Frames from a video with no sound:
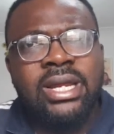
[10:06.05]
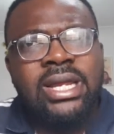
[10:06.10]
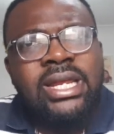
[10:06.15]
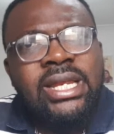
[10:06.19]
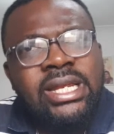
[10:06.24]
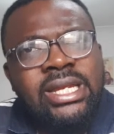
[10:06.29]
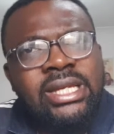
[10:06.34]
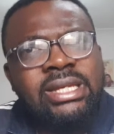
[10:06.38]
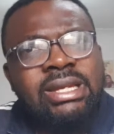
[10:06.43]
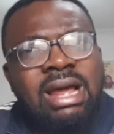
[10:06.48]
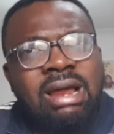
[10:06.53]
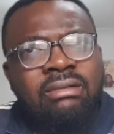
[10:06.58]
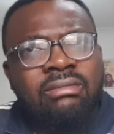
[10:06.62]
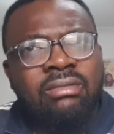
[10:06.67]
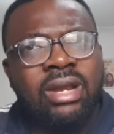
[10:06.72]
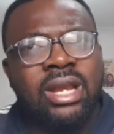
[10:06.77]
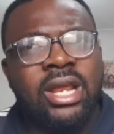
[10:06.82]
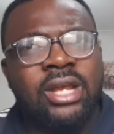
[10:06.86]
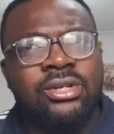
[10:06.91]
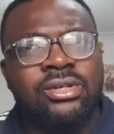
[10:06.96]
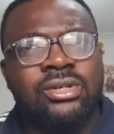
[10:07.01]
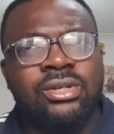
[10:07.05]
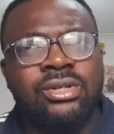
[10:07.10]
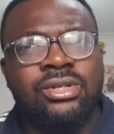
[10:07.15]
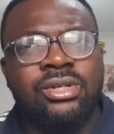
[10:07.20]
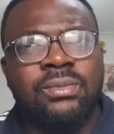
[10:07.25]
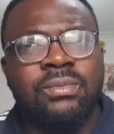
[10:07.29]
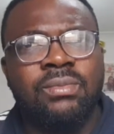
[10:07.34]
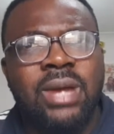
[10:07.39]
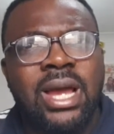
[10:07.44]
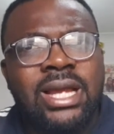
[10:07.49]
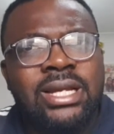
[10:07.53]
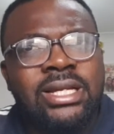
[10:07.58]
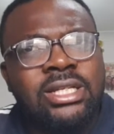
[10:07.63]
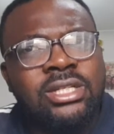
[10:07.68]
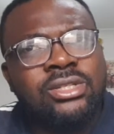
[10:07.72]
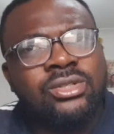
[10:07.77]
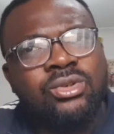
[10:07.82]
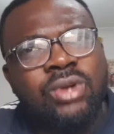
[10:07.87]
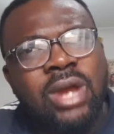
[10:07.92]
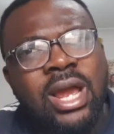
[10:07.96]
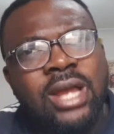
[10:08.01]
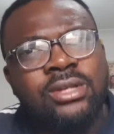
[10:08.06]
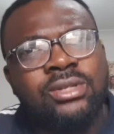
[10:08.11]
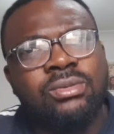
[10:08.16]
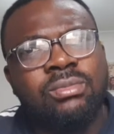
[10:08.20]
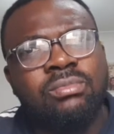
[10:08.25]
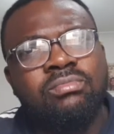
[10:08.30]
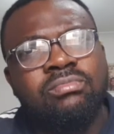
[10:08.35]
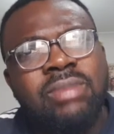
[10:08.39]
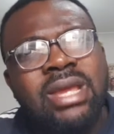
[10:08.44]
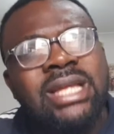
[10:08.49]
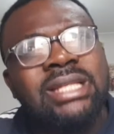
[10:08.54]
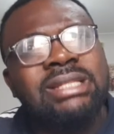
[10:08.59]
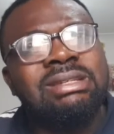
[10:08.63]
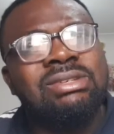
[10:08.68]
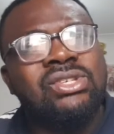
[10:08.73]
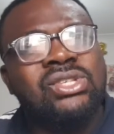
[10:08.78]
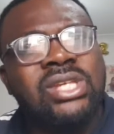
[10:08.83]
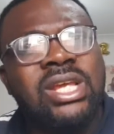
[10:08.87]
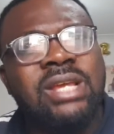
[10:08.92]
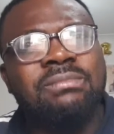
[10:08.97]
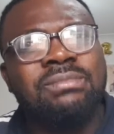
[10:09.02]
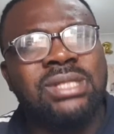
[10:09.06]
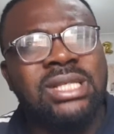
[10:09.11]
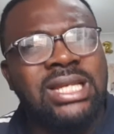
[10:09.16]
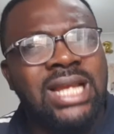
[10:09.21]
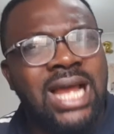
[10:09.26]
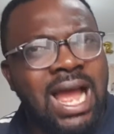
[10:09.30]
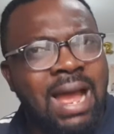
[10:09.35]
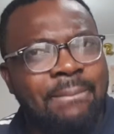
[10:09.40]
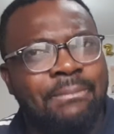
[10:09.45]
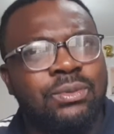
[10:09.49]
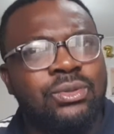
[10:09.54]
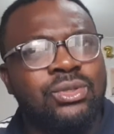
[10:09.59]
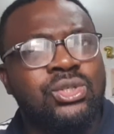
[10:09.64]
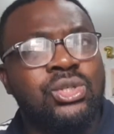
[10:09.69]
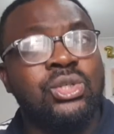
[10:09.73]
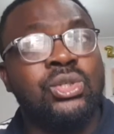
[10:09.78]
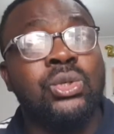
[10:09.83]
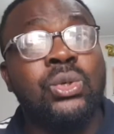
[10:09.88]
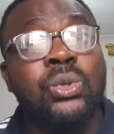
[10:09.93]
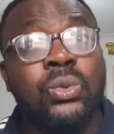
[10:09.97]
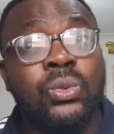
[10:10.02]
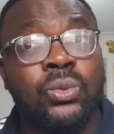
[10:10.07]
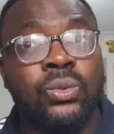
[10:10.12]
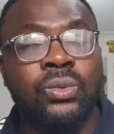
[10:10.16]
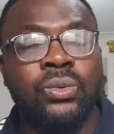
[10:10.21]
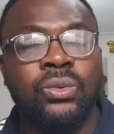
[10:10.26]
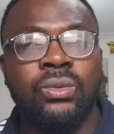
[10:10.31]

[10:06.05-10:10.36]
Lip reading: in that relationship and is trying to make the same thing happen to you,